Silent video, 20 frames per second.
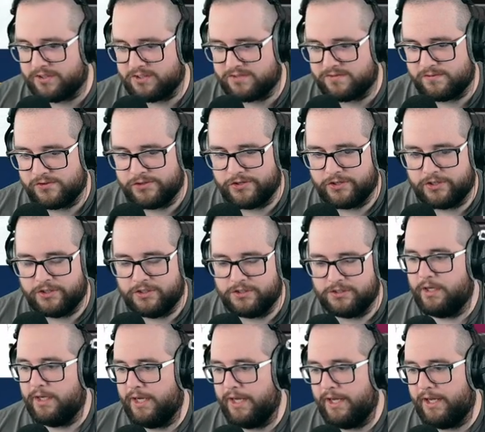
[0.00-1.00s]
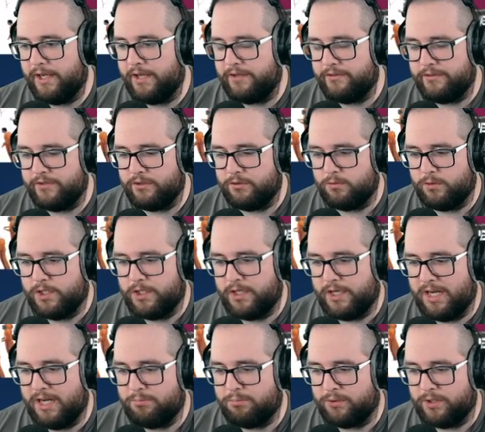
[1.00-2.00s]
that's for sure. And you know what?
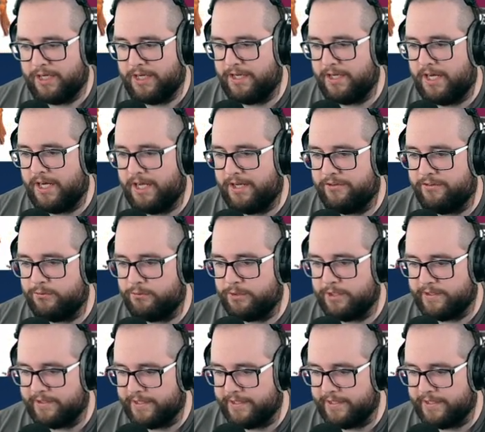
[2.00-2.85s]
I plan on doing